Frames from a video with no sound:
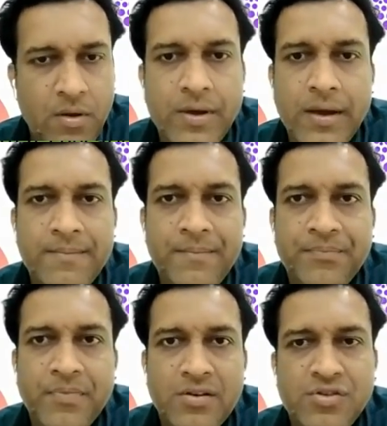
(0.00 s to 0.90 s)
Okay,
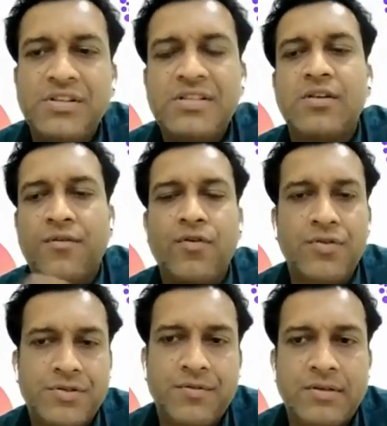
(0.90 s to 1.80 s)
so this is of
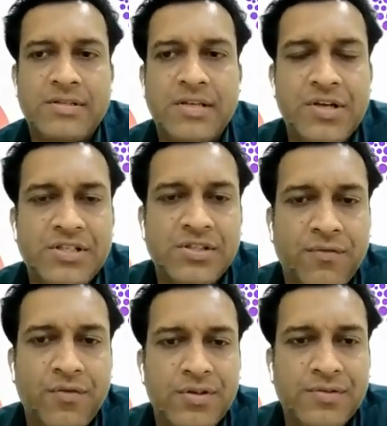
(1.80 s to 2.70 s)
course surcharge is
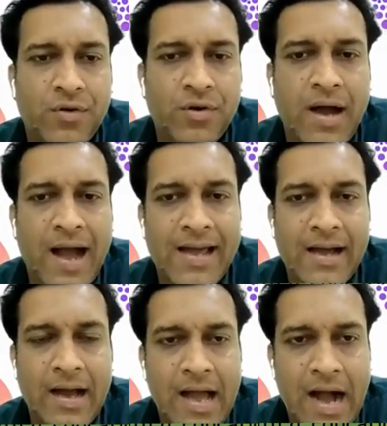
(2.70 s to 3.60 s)
of course for a
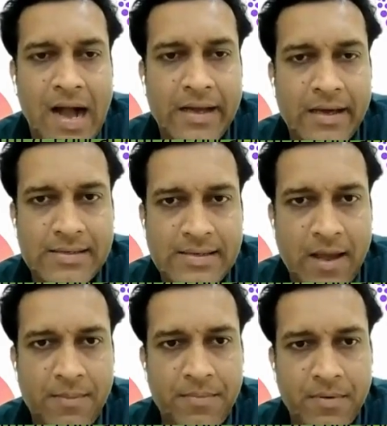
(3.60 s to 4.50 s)
higher
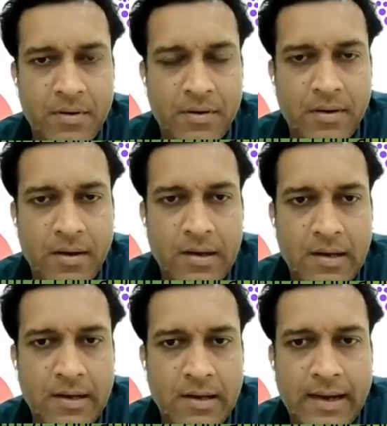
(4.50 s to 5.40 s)
slab
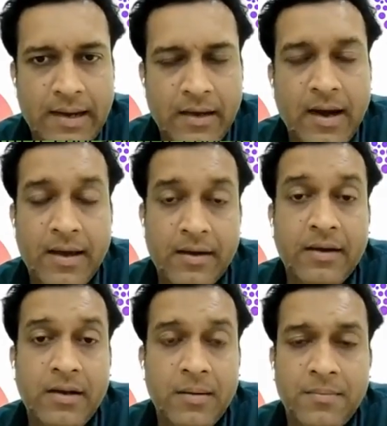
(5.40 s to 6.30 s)
category, higher
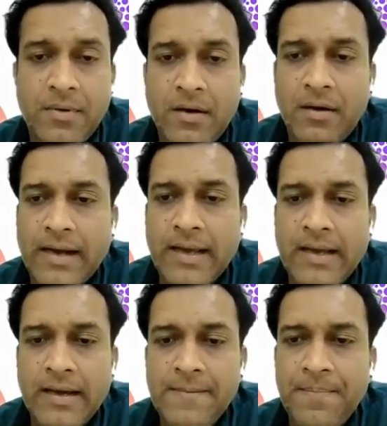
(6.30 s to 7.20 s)
income
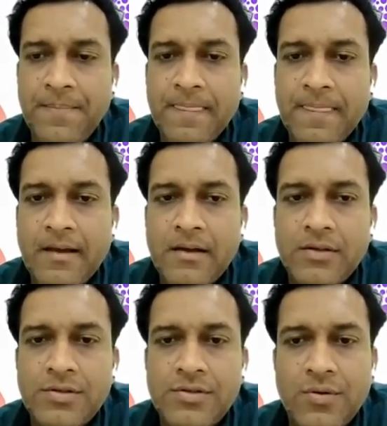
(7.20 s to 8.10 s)
category.
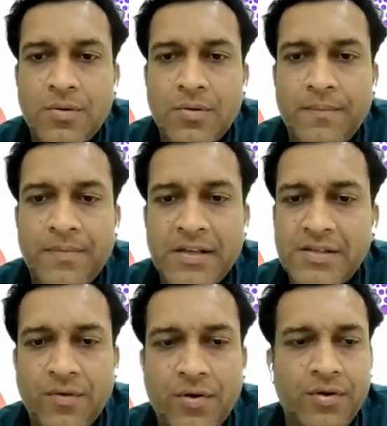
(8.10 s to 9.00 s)
So that
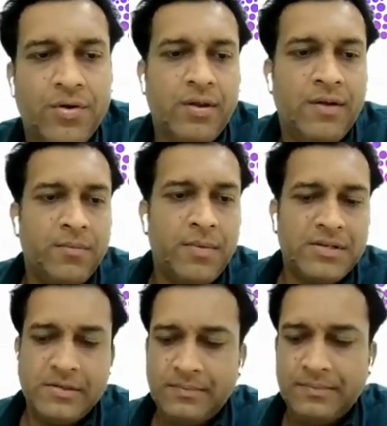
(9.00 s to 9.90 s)
is for your
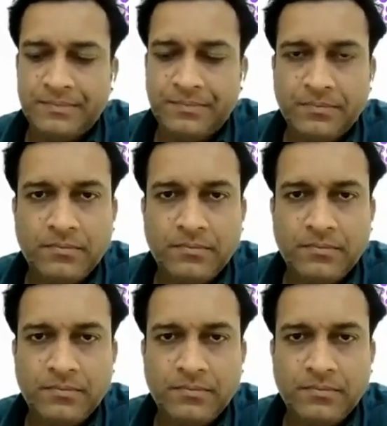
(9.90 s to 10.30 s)
information.